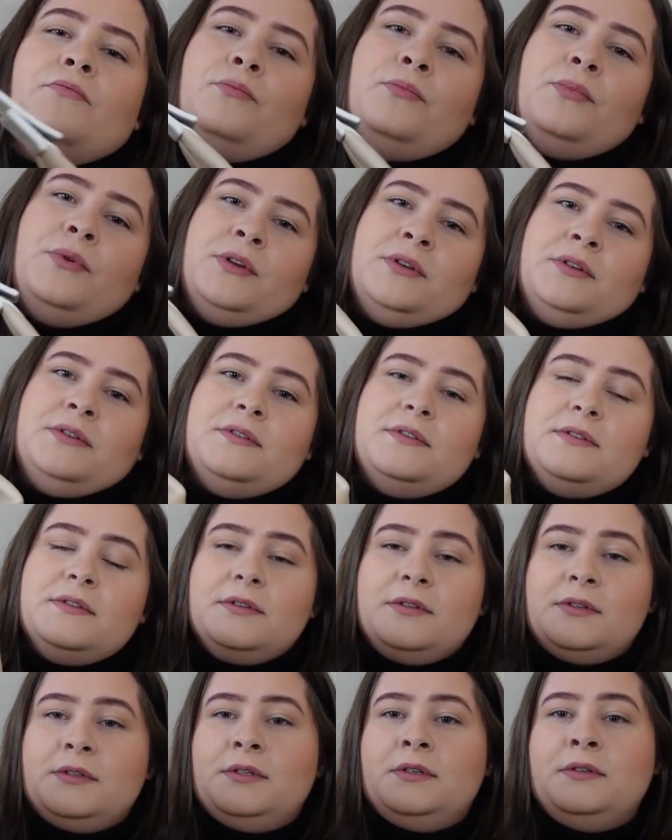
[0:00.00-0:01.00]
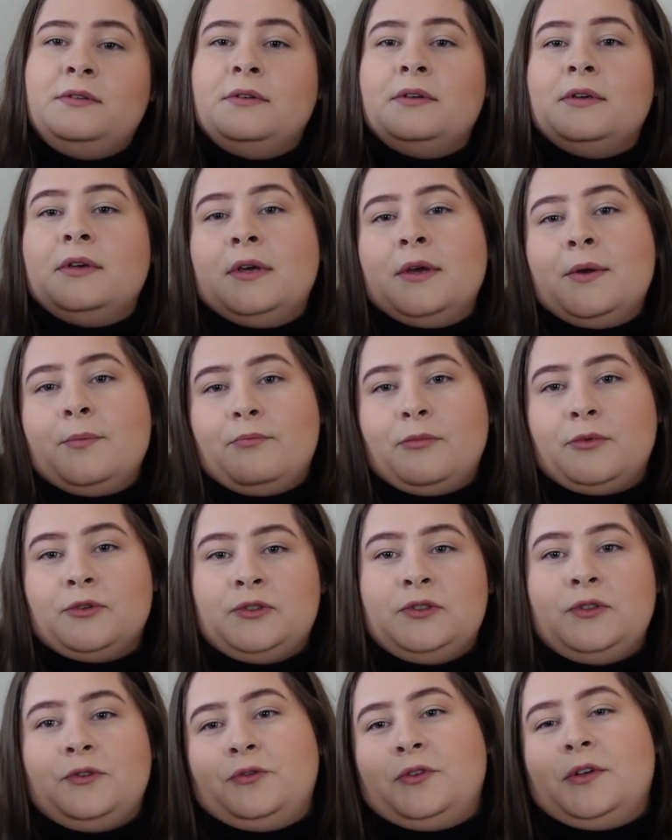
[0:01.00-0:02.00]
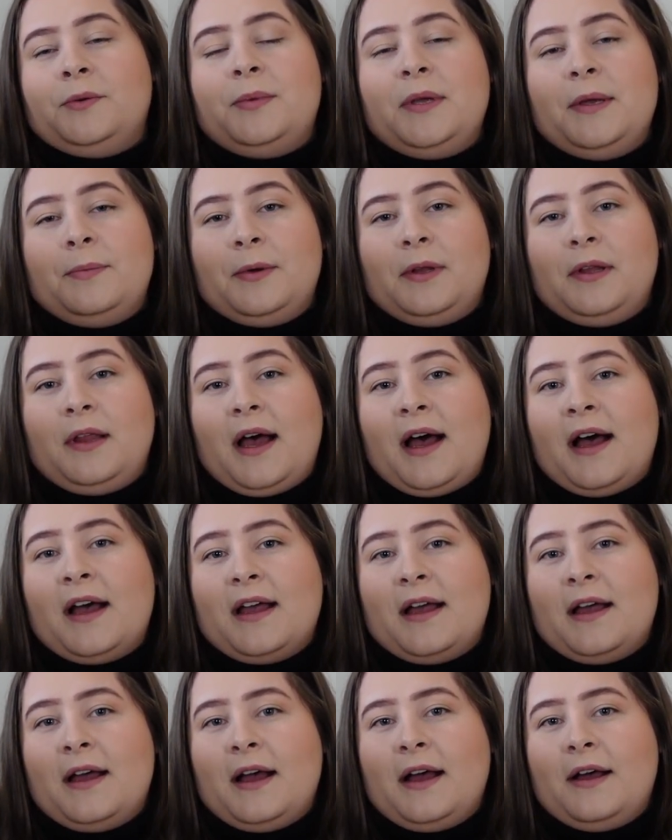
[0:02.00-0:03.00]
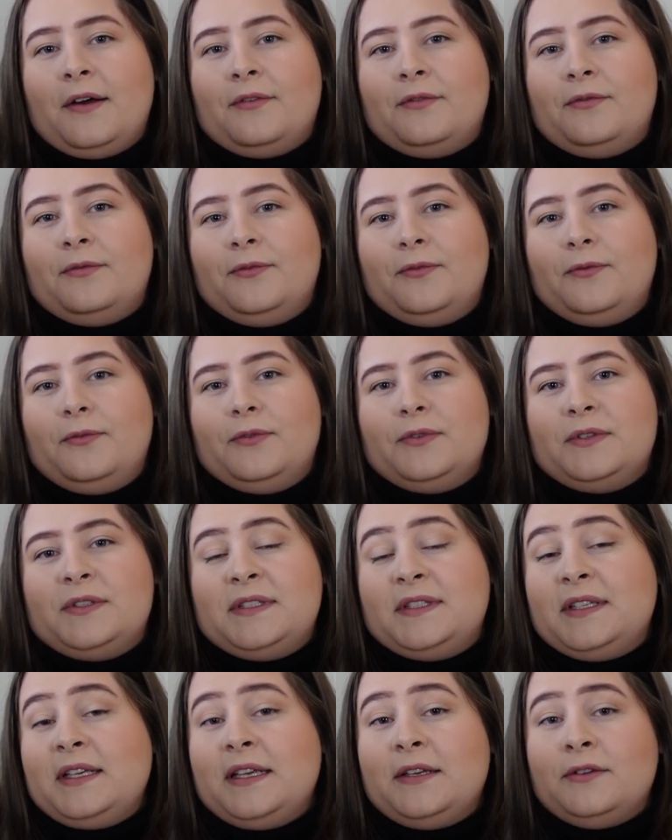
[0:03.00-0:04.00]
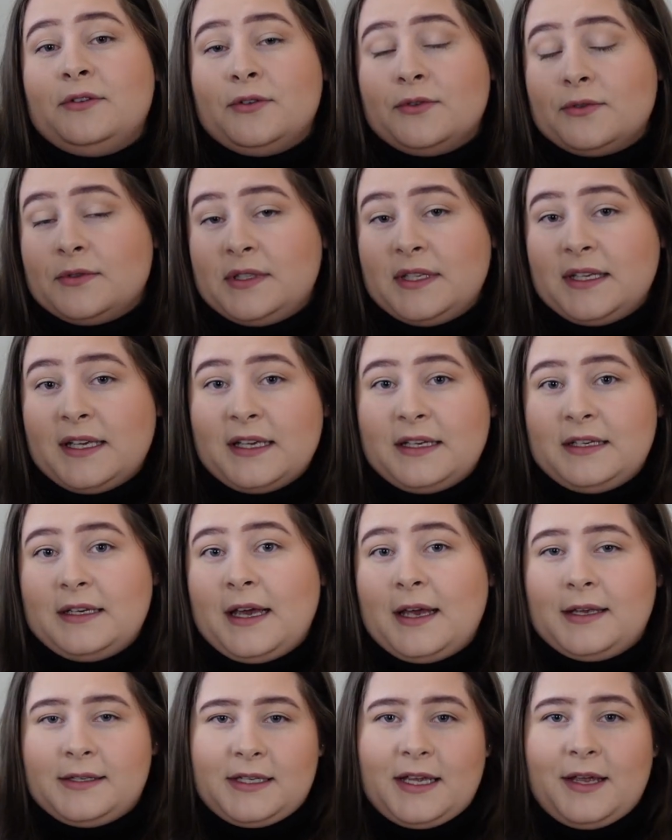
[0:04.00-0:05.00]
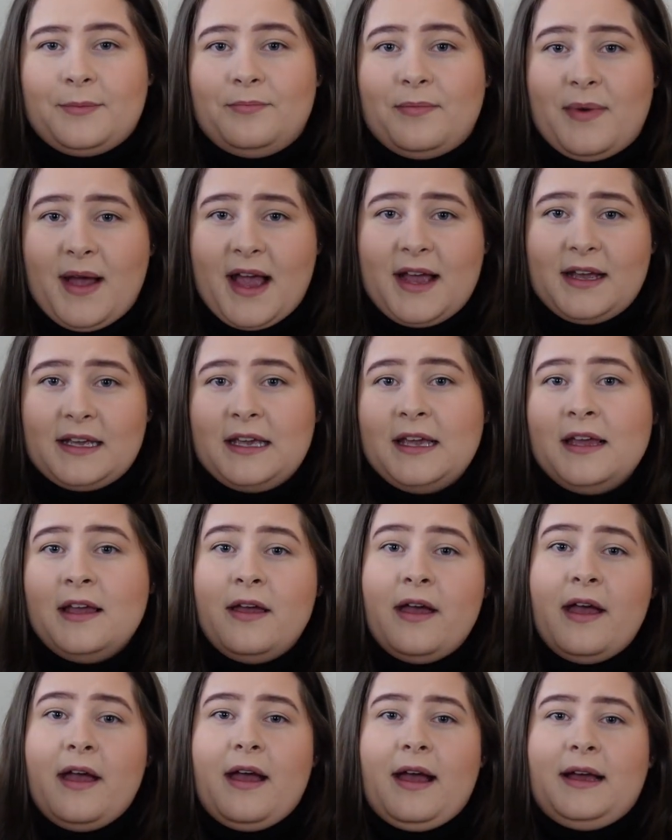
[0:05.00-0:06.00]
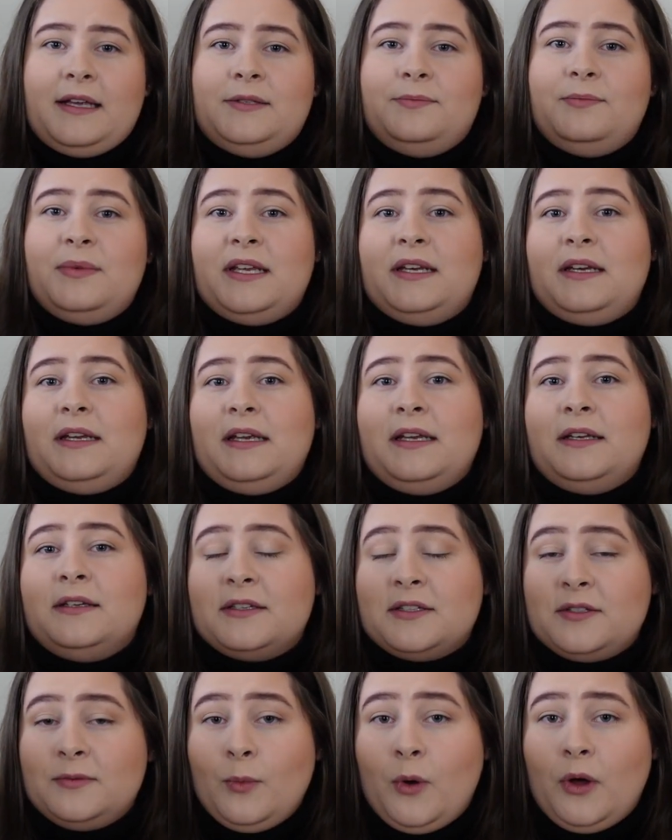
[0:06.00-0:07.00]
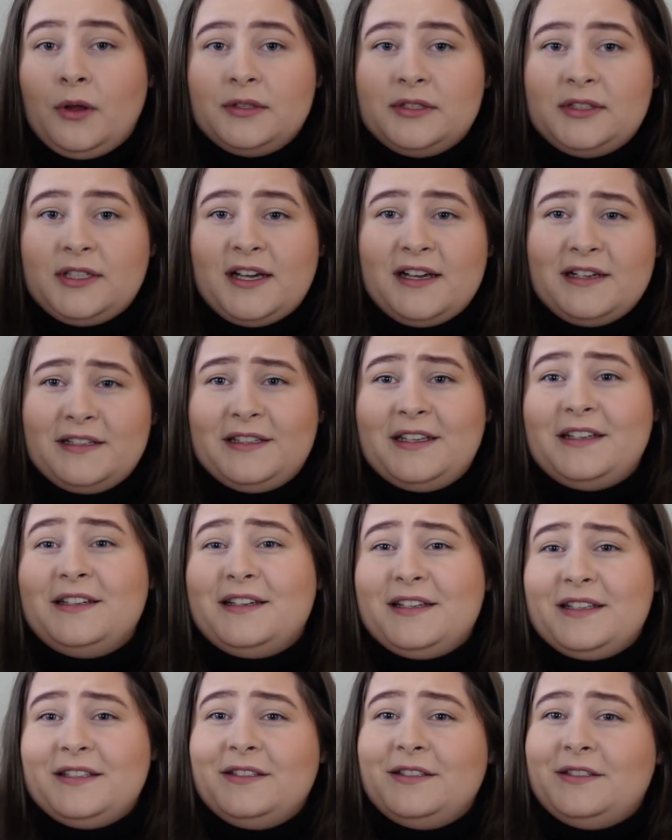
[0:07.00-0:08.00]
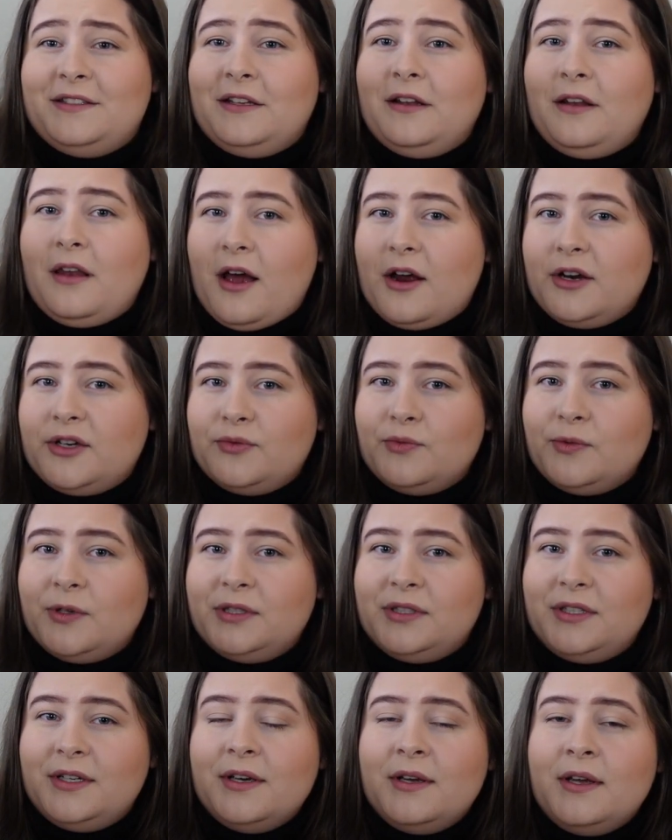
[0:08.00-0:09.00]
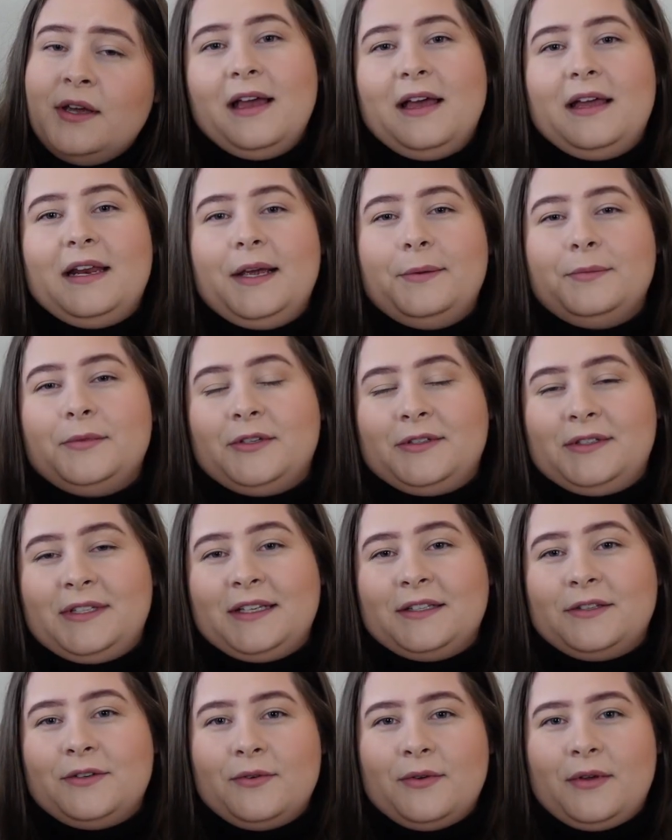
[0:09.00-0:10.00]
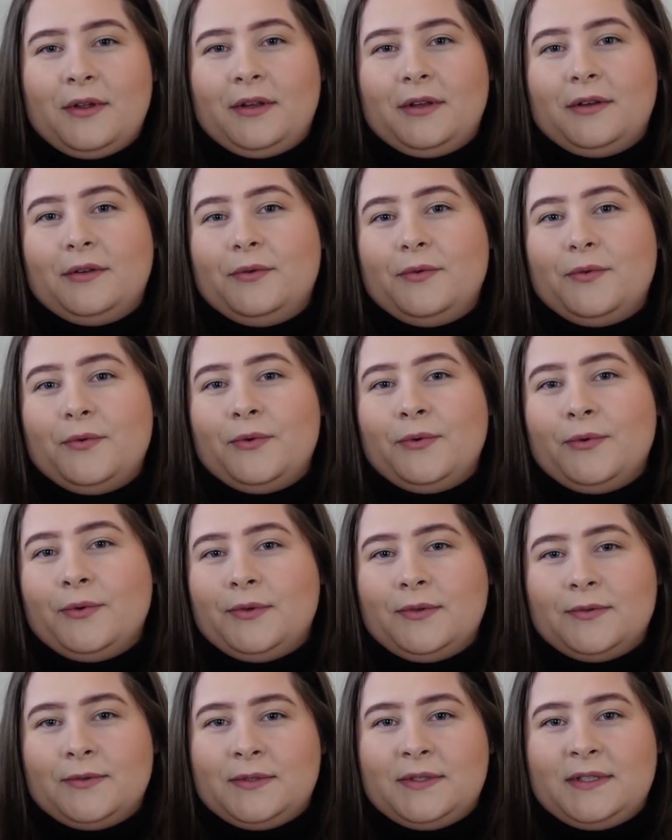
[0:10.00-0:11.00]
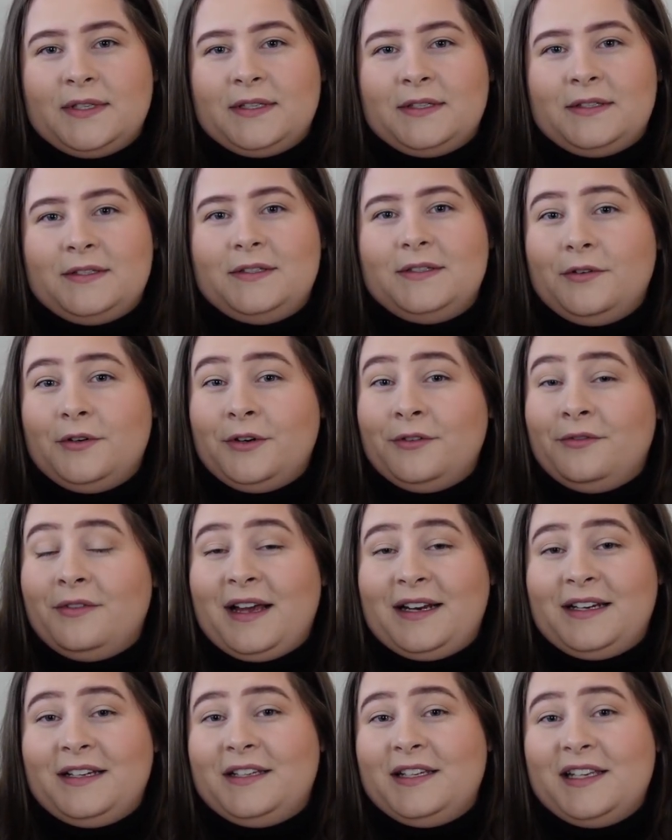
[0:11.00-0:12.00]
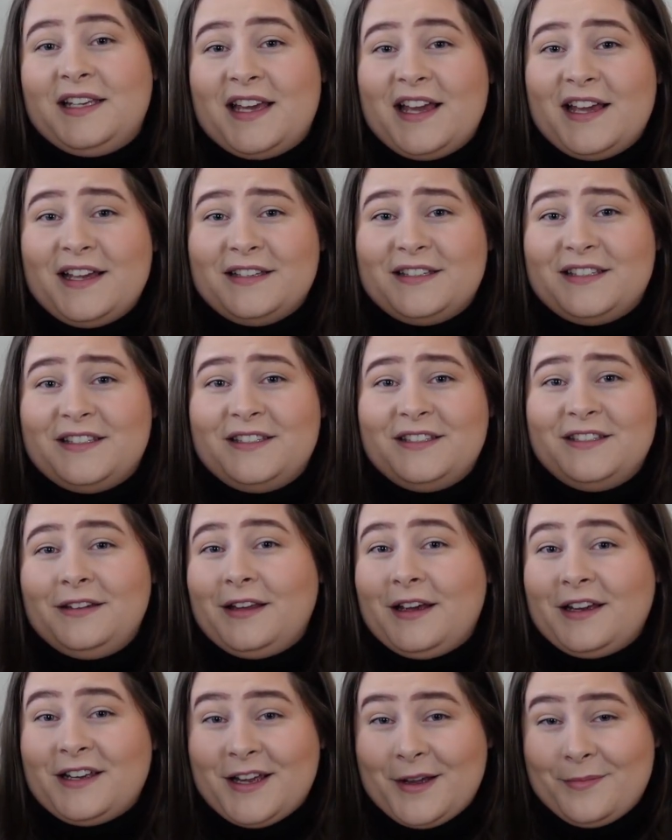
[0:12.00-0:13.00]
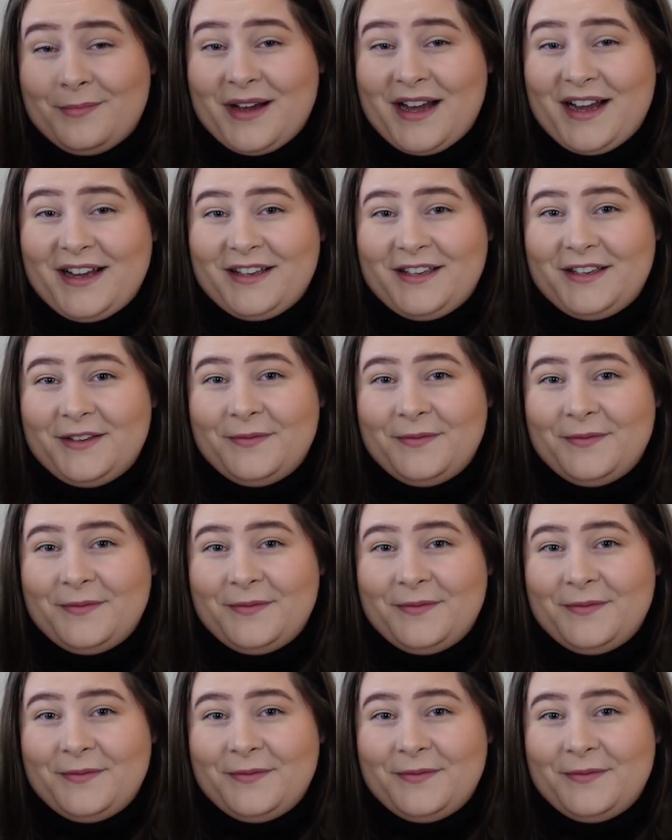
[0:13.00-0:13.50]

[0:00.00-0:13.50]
but most of the people I have seen using it as a bag has been in the small size, and this is the large one, and I'm not that girl who uses her vanity case like a bag.